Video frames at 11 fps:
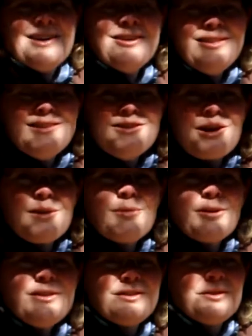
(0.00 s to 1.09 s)
Here at the Cherry
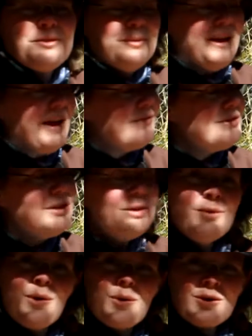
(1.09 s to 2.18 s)
Brook Zoo, we have
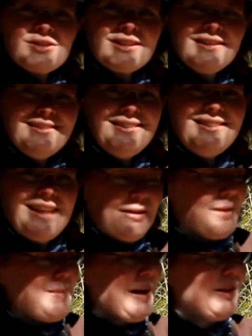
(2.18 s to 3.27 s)
two horses. Now,
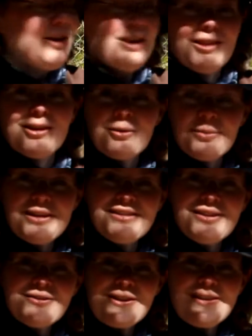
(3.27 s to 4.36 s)
they might look a little bit
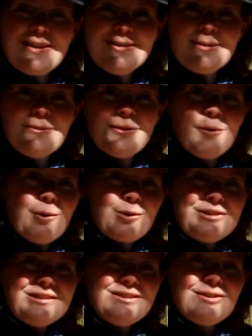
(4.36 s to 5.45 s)
different than some of the
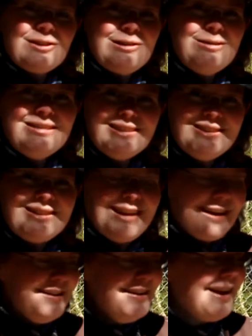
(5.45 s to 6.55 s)
horses you're used to
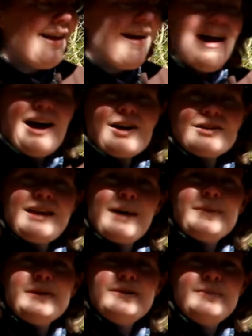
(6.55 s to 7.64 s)
seeing. Ours
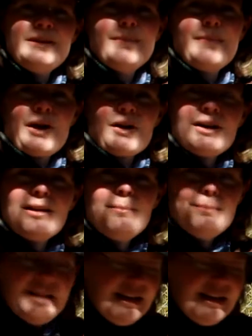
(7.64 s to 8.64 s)
happen to be American